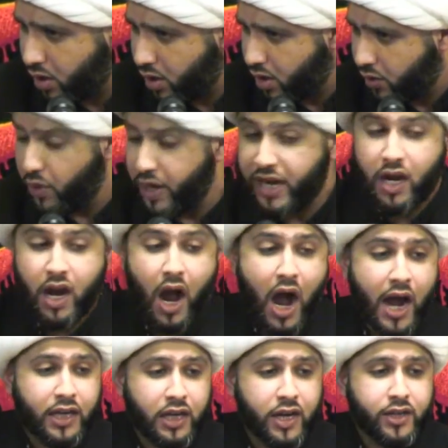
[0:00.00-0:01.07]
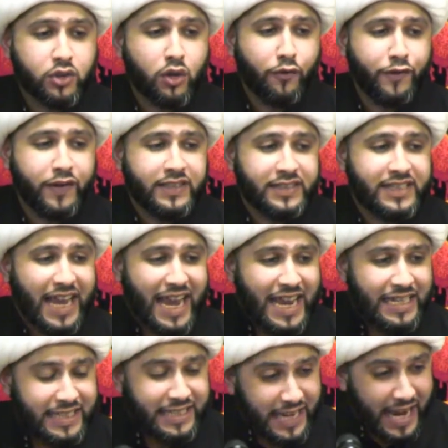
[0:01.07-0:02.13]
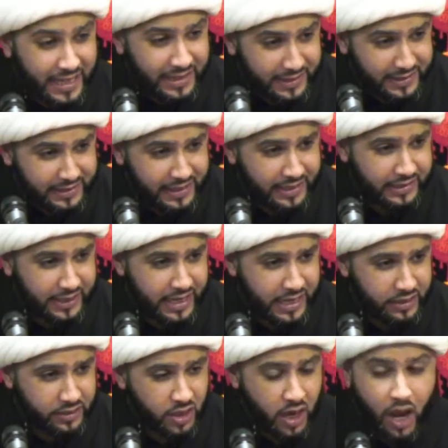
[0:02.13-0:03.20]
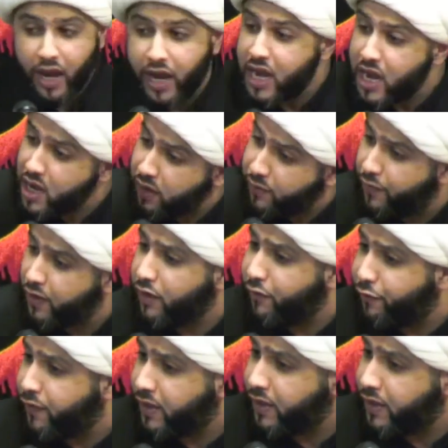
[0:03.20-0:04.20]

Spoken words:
regardless of its intensities, even if it